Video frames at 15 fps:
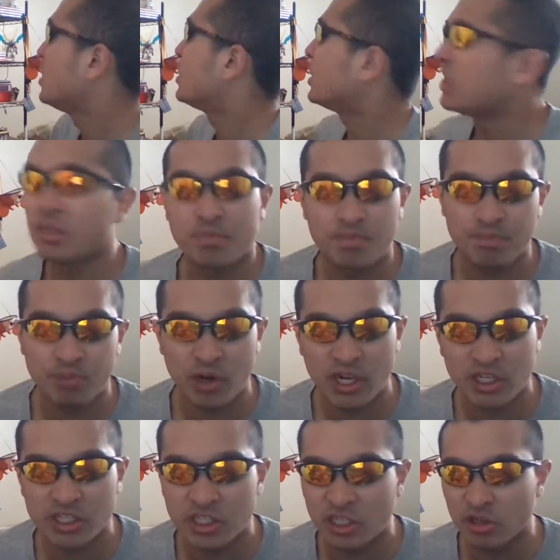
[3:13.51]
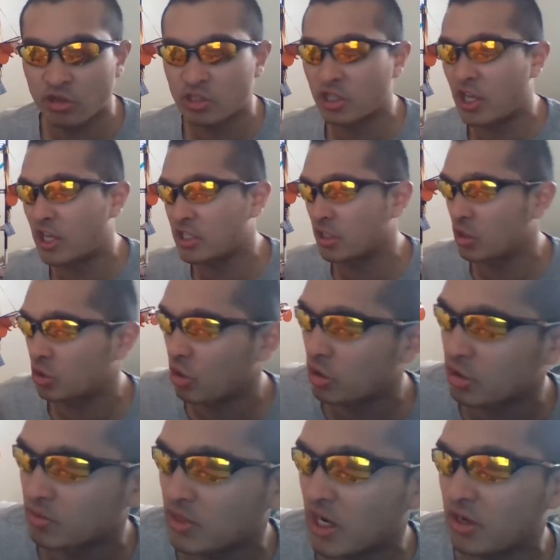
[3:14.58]
He breaks Dio's legs and
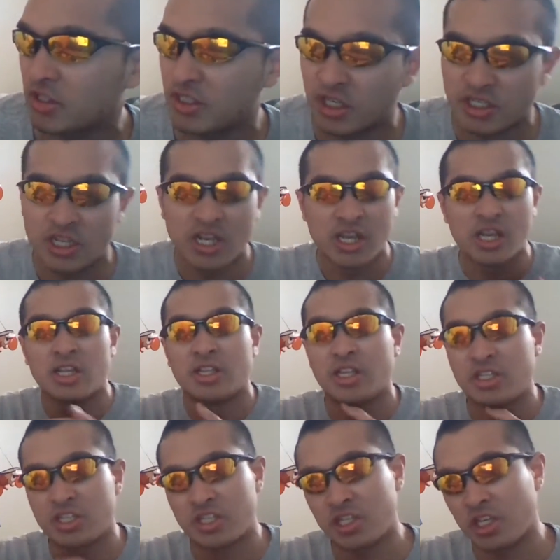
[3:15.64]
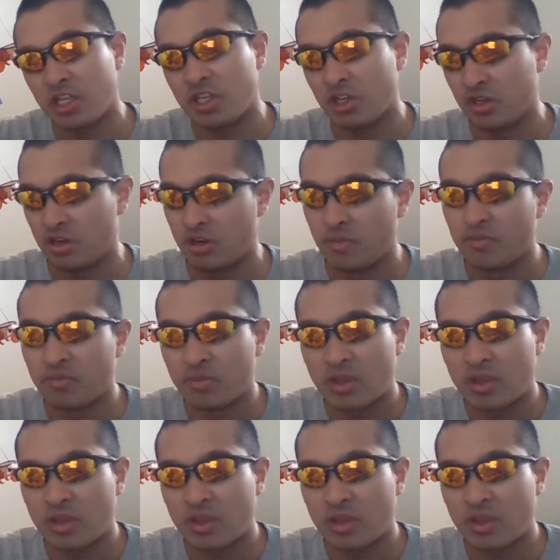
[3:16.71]
throws him down. He says, Let's see here.